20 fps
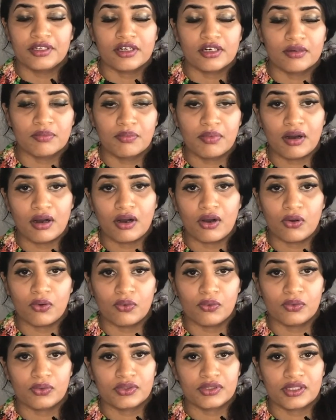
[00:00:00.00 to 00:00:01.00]

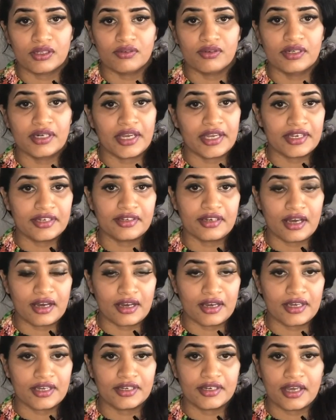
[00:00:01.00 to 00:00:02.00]
above 7, 8,
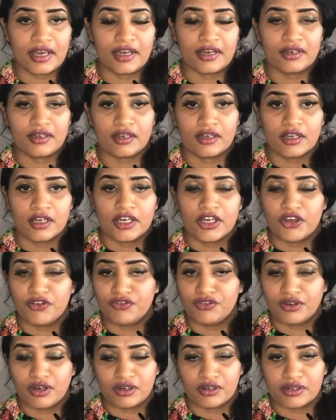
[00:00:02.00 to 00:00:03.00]
9, and if
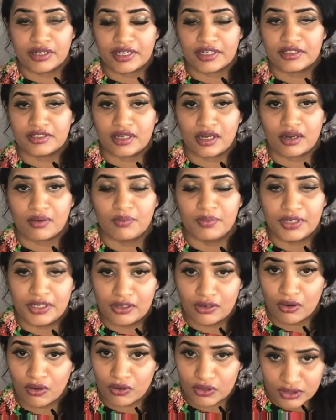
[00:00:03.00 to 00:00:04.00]
your grades are
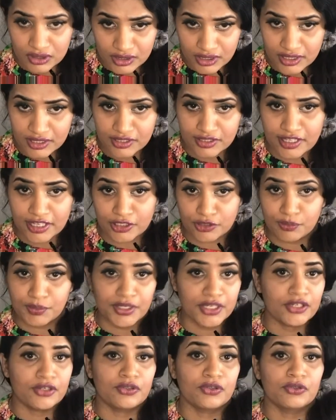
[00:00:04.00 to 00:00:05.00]
below 6, that's
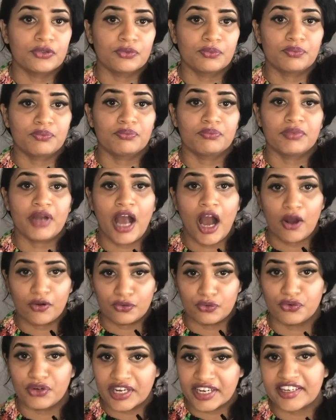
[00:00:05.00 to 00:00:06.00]
mean you have to
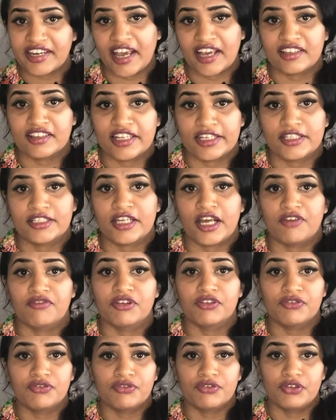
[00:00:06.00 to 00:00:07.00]
retake the exam
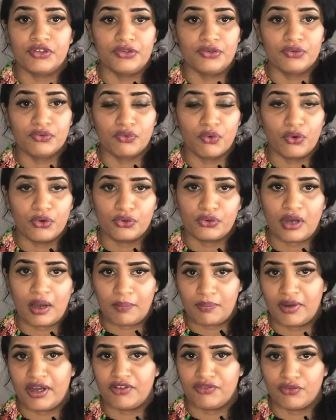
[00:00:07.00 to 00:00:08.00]
if you want to
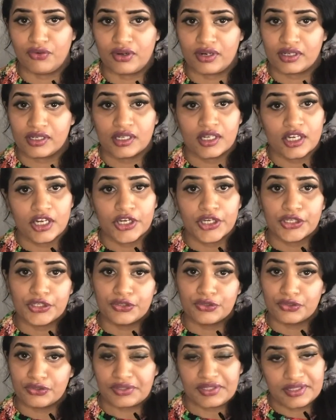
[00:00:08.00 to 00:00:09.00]
apply for a
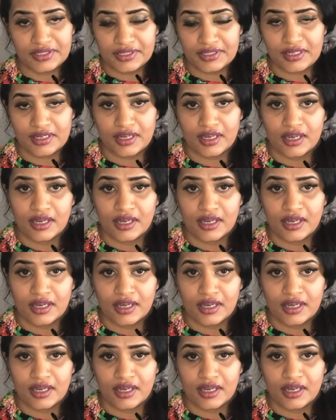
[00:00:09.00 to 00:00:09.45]
university.